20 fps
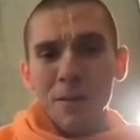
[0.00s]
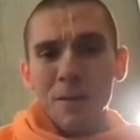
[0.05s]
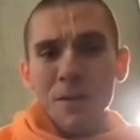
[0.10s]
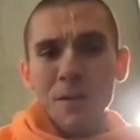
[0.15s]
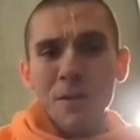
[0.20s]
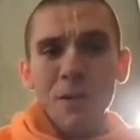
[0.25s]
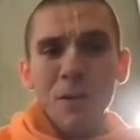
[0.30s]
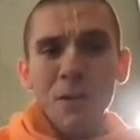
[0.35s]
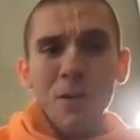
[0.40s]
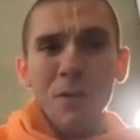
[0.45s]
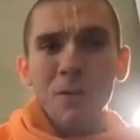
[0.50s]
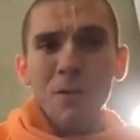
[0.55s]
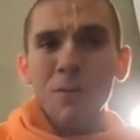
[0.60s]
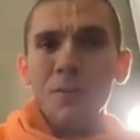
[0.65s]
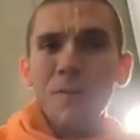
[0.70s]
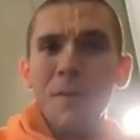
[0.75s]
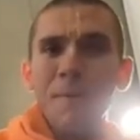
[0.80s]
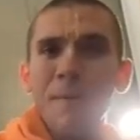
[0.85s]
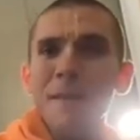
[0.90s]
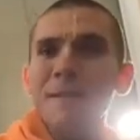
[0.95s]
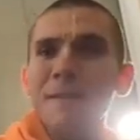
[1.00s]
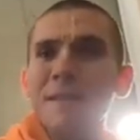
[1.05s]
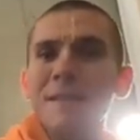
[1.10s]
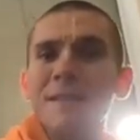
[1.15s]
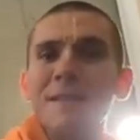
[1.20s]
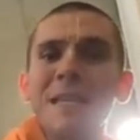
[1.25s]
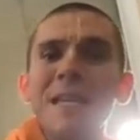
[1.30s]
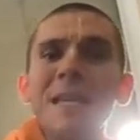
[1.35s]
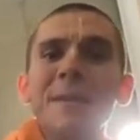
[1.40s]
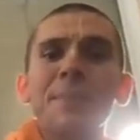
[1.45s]
So this is
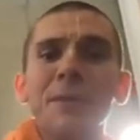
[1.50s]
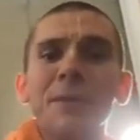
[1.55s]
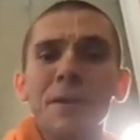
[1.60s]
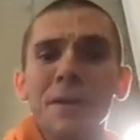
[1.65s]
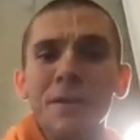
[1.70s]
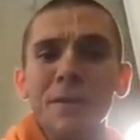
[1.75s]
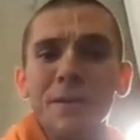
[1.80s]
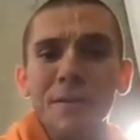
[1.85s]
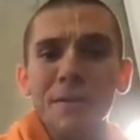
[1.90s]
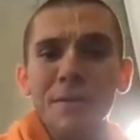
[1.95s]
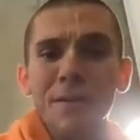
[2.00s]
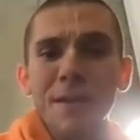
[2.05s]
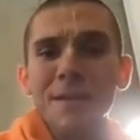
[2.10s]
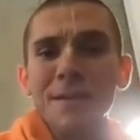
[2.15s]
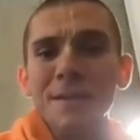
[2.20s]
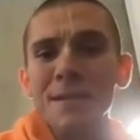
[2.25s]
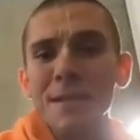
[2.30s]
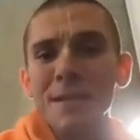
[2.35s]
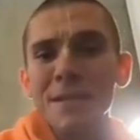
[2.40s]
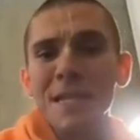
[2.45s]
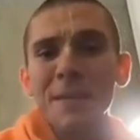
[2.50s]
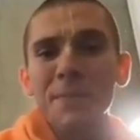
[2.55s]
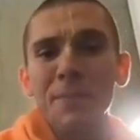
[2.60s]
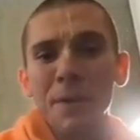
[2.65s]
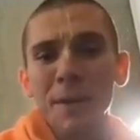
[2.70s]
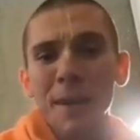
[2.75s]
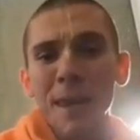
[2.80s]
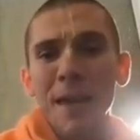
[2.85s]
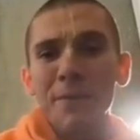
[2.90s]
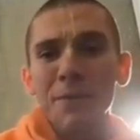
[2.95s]
deeper. This is a
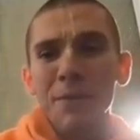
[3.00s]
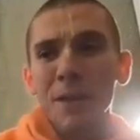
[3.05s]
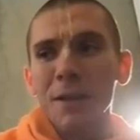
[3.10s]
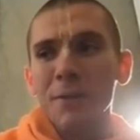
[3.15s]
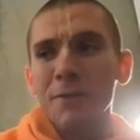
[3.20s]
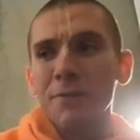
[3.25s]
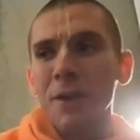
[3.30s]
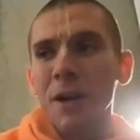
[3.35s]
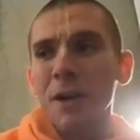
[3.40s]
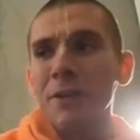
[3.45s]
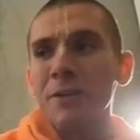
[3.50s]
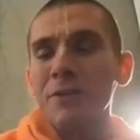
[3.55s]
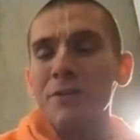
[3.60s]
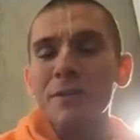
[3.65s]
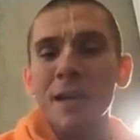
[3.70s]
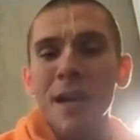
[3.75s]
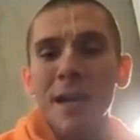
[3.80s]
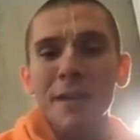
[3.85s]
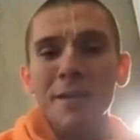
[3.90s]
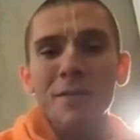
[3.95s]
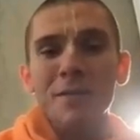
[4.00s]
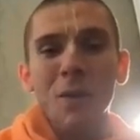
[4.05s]
deeper level of understanding.